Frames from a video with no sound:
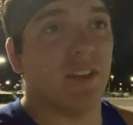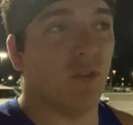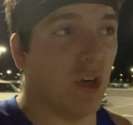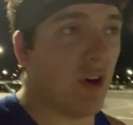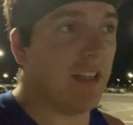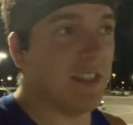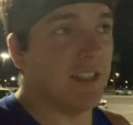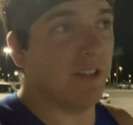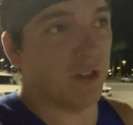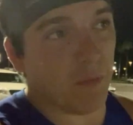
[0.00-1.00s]
regrets
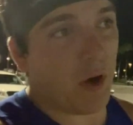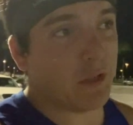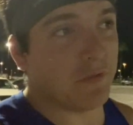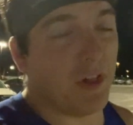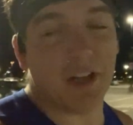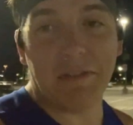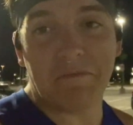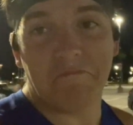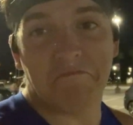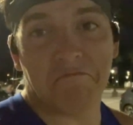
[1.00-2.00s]
until tomorrow's vlog.
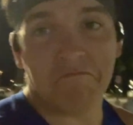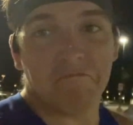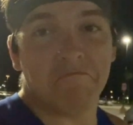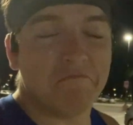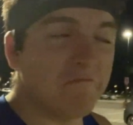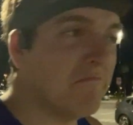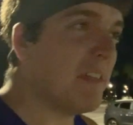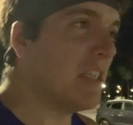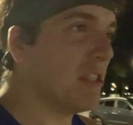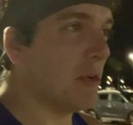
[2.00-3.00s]

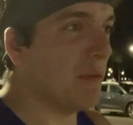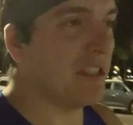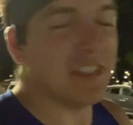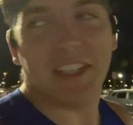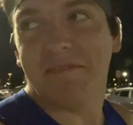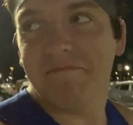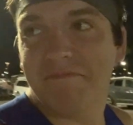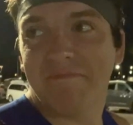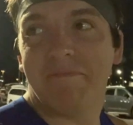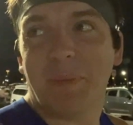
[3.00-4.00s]
So we'll see.
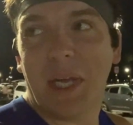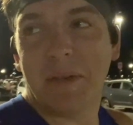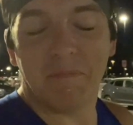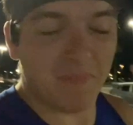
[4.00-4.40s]
But